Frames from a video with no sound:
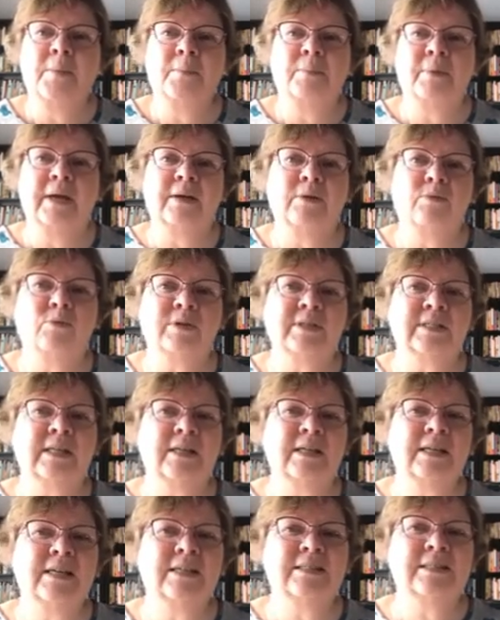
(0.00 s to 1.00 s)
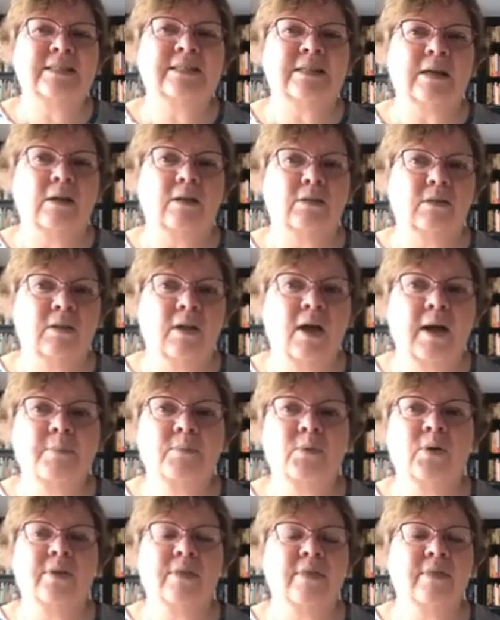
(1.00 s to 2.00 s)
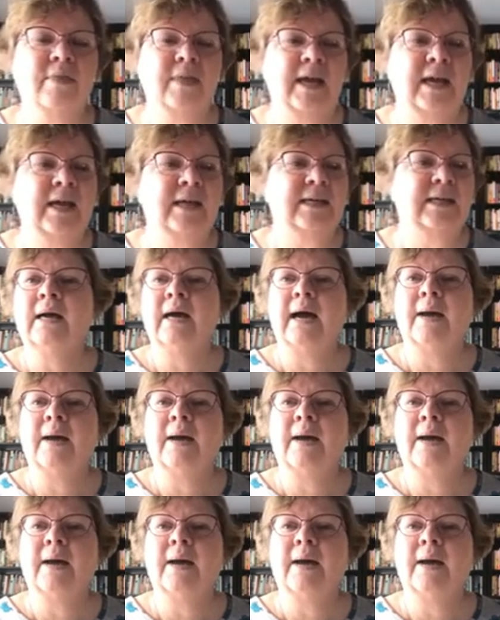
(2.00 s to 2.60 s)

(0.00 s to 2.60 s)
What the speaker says: but resilience is a lot more than that.